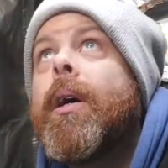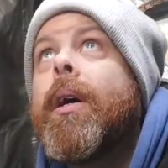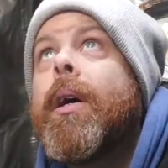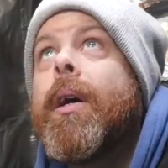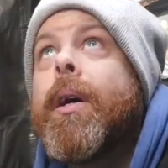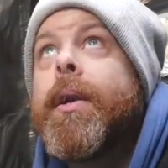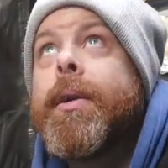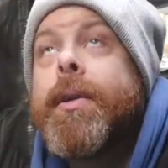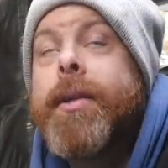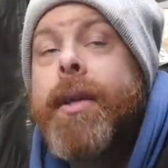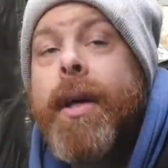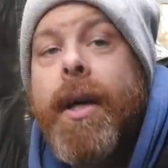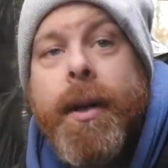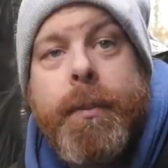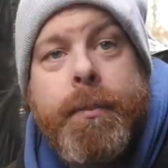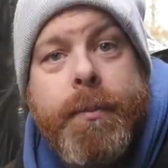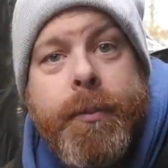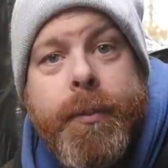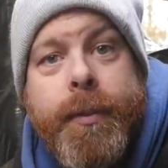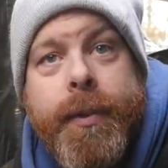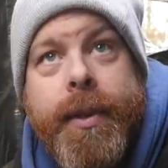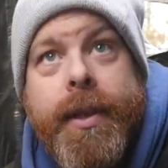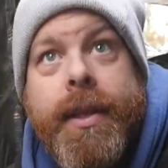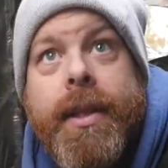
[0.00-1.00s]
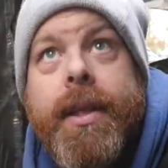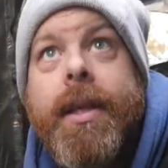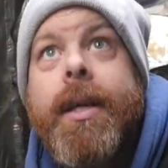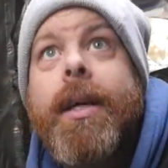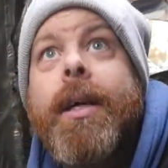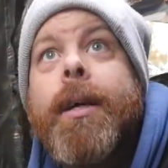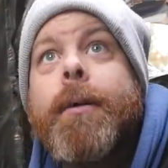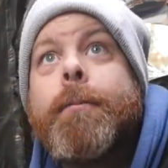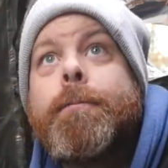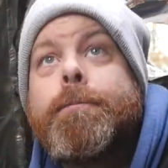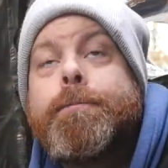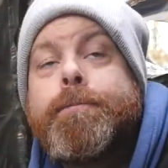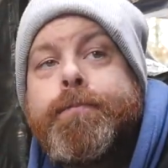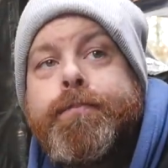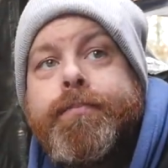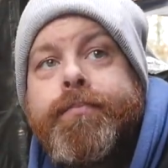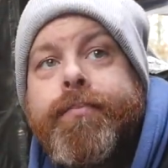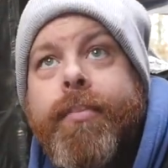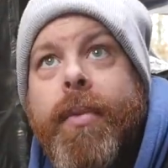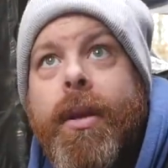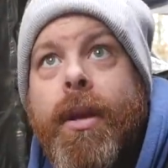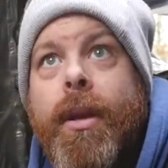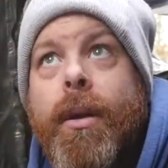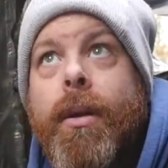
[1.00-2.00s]
on top with a
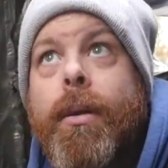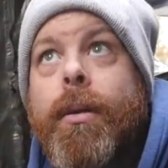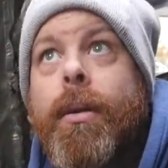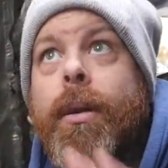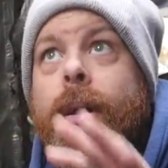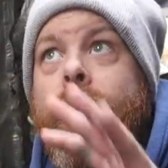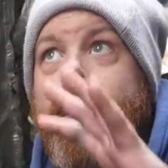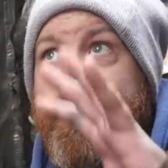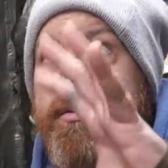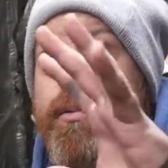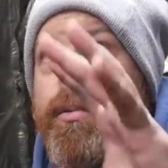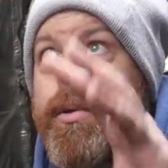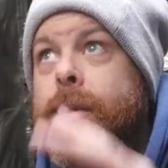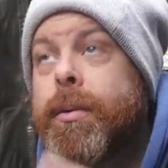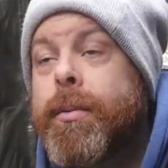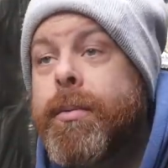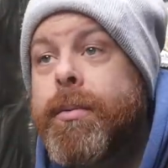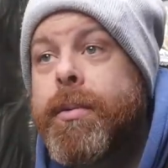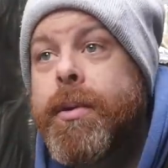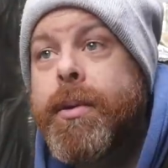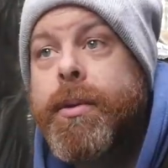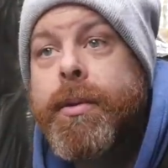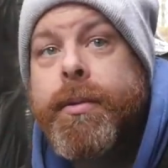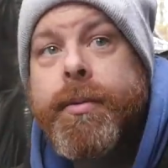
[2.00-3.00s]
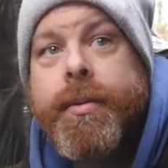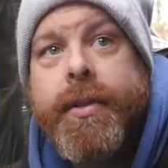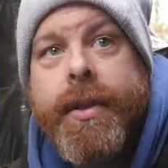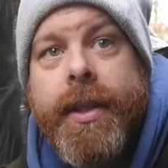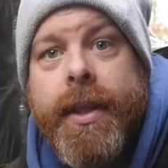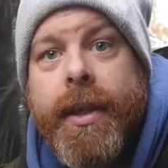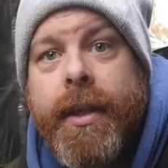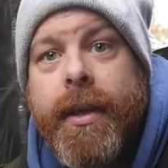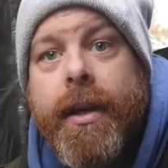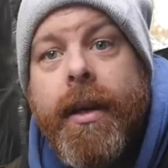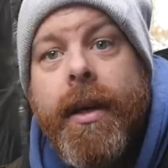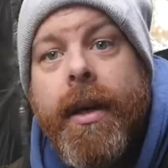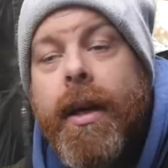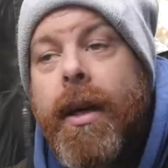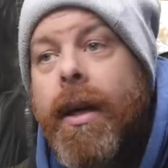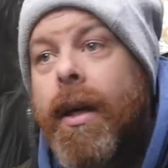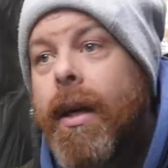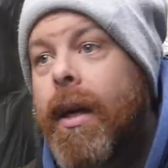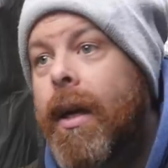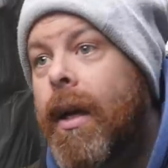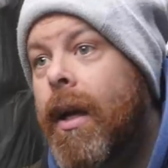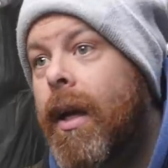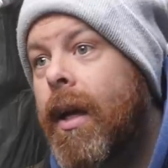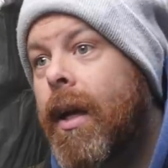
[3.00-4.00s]
roof there.
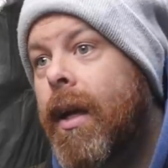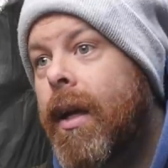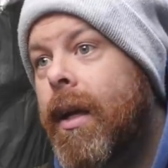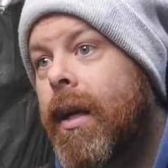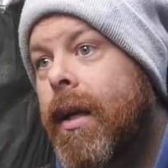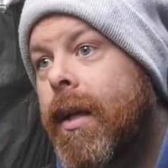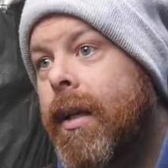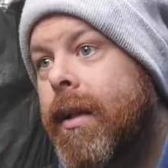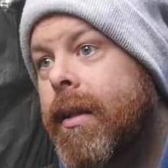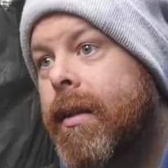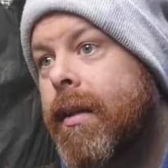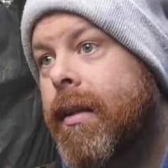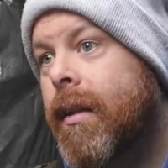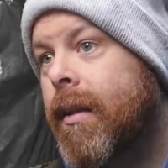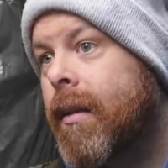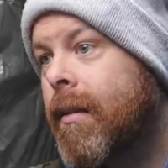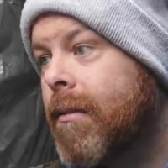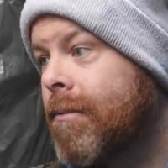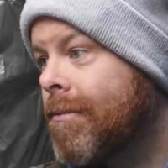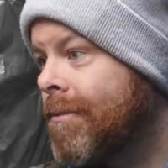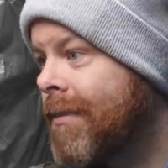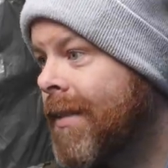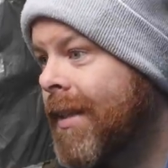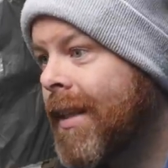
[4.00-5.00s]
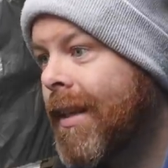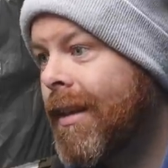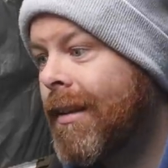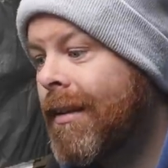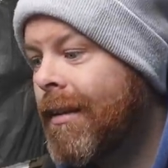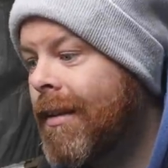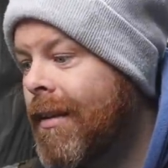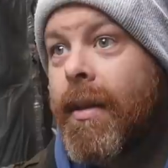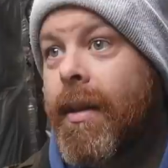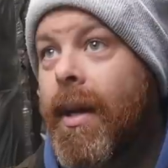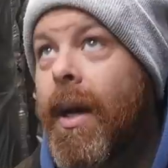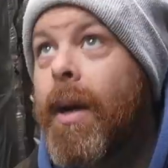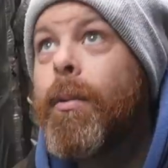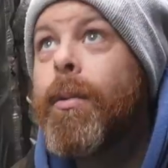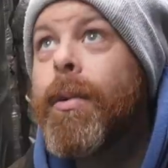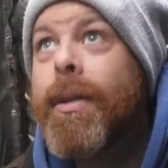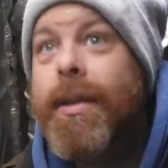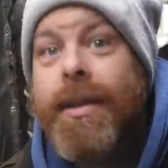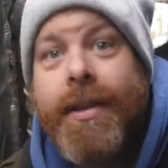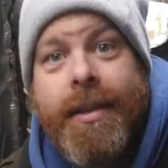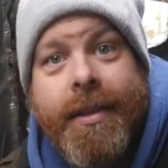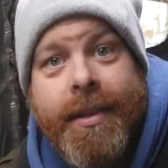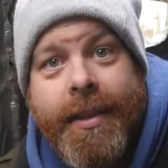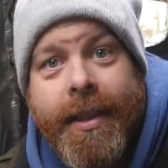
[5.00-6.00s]
And yeah, I
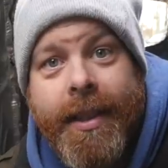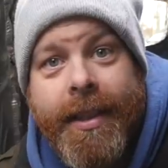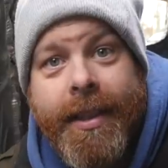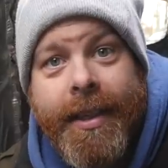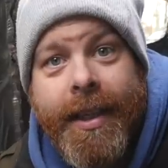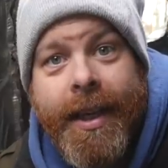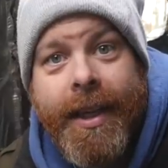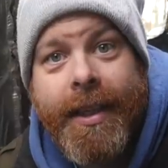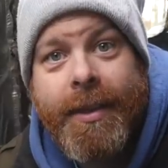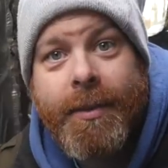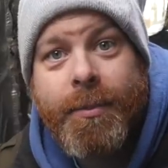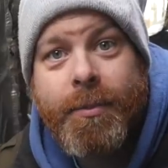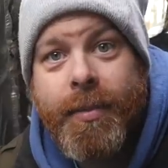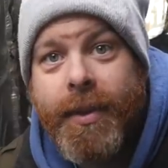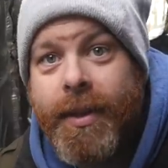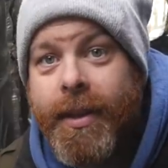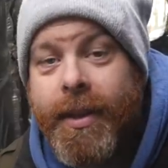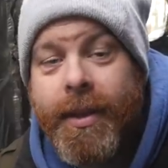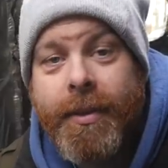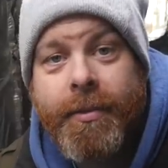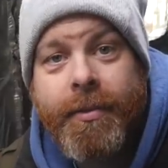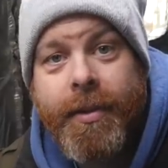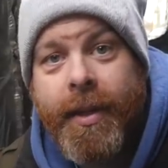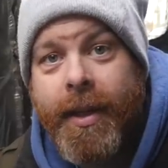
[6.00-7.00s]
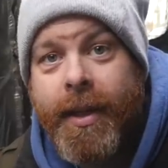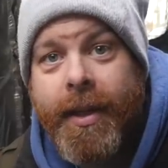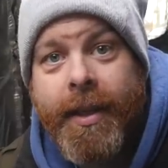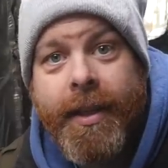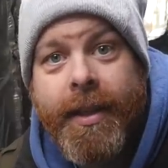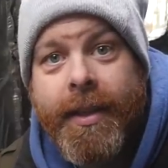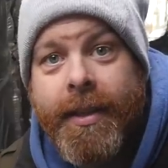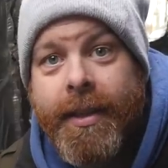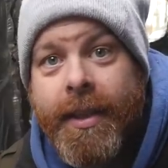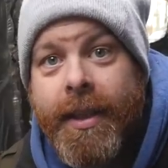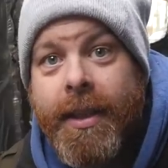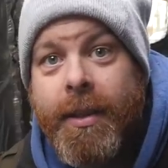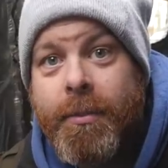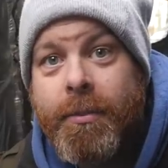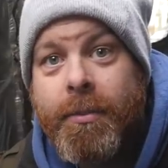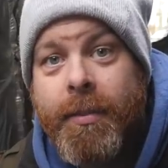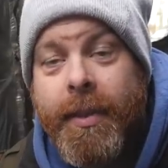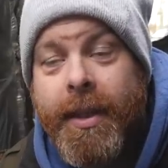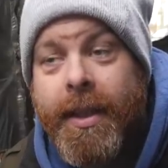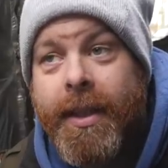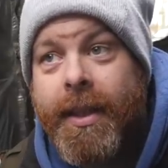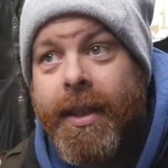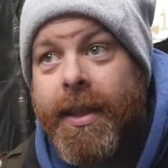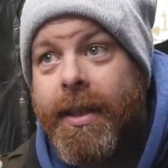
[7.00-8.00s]
wouldn't say that if I didn't
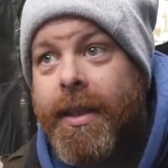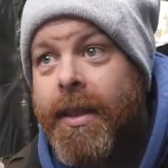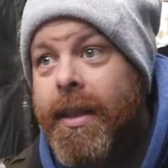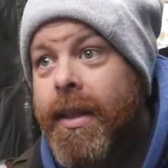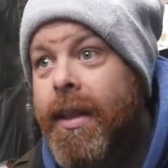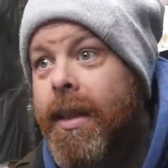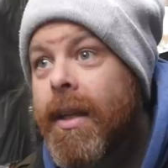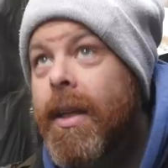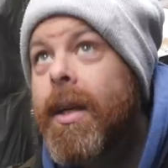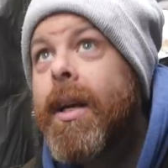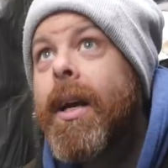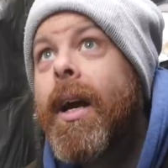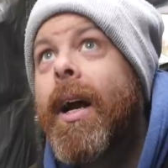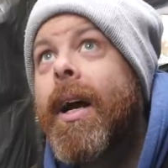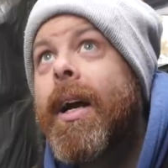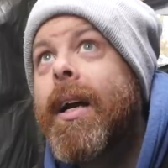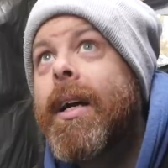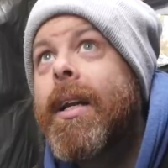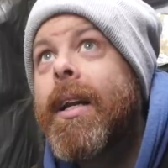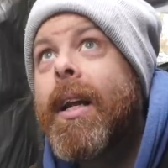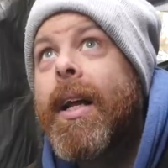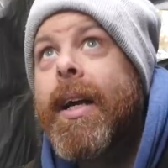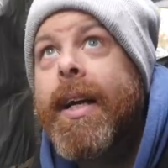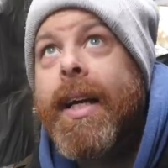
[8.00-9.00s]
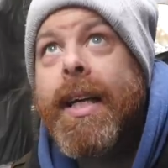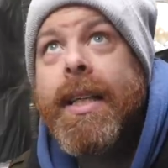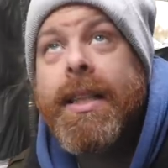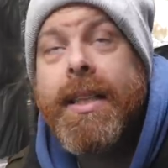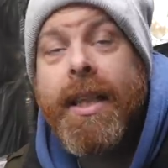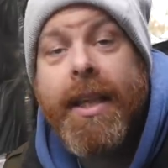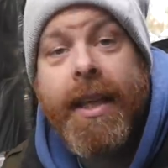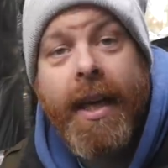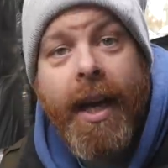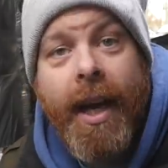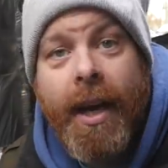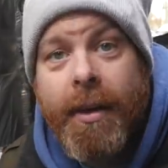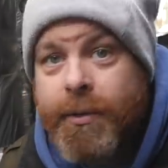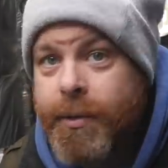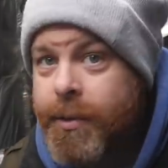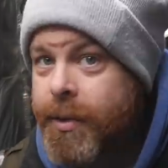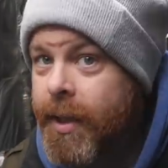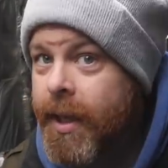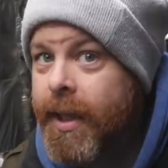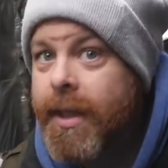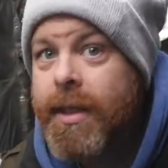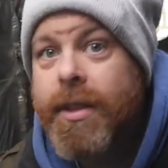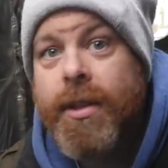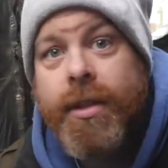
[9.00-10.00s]
mean it. Like I said, I have
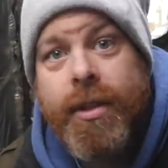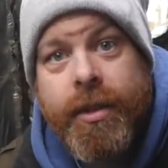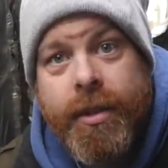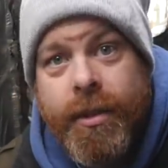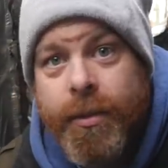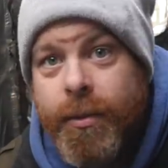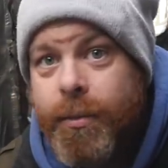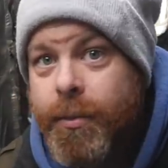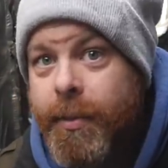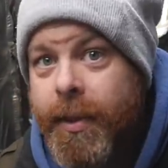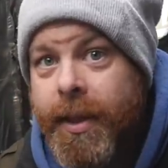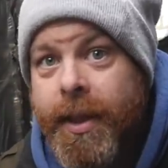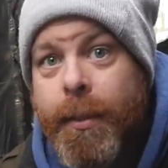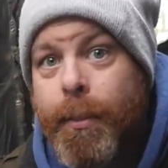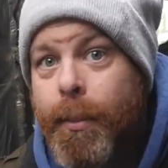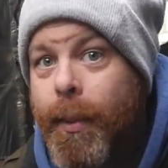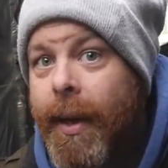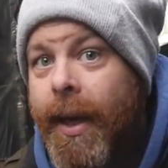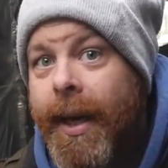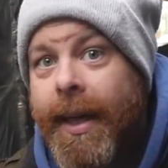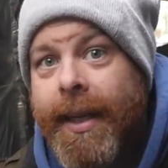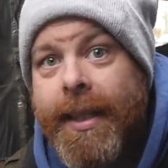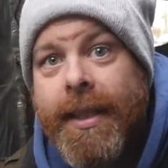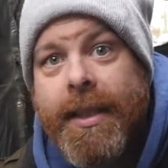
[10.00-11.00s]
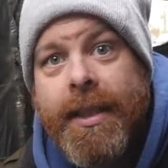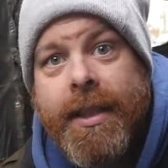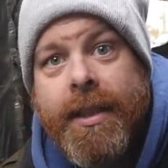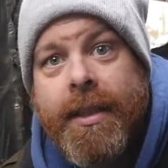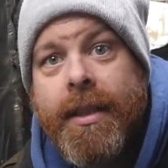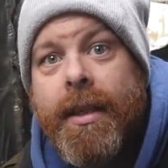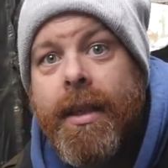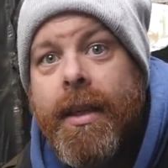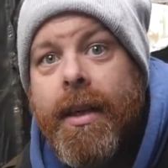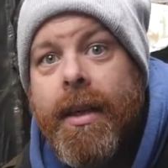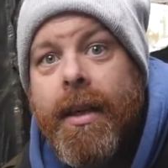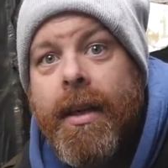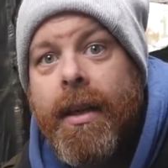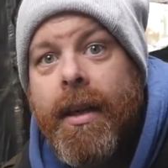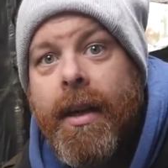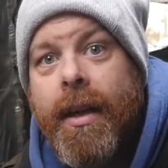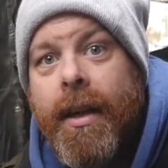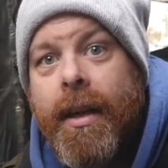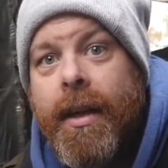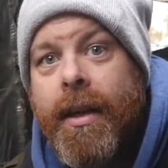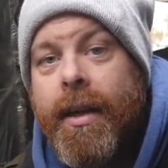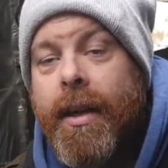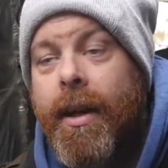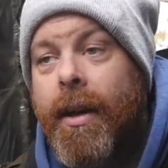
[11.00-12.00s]
tried so many blinds
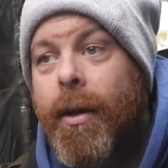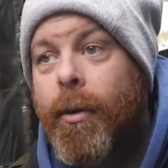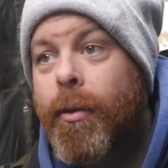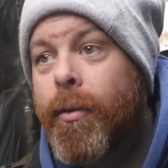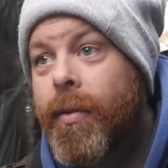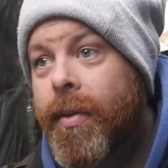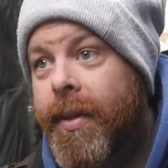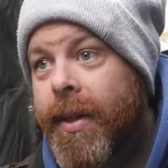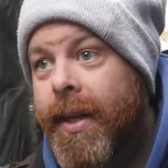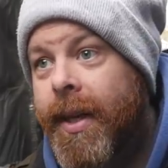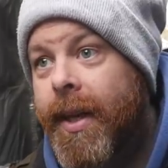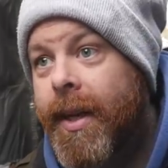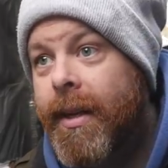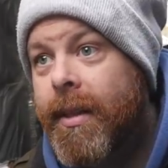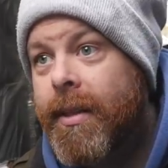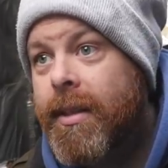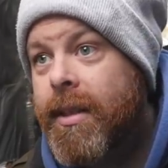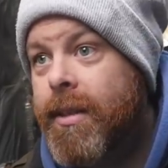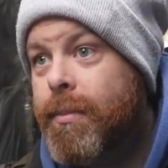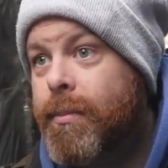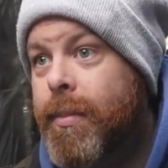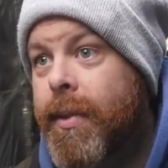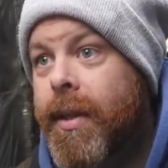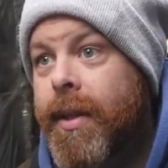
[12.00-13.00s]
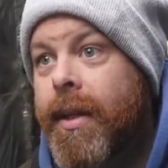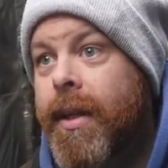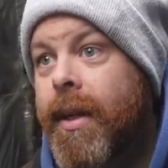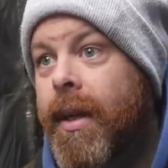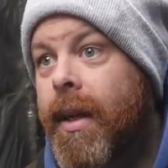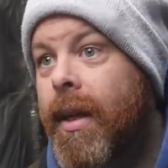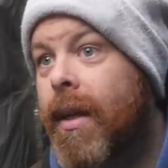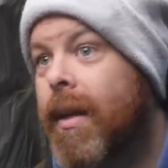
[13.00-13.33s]
over the years, but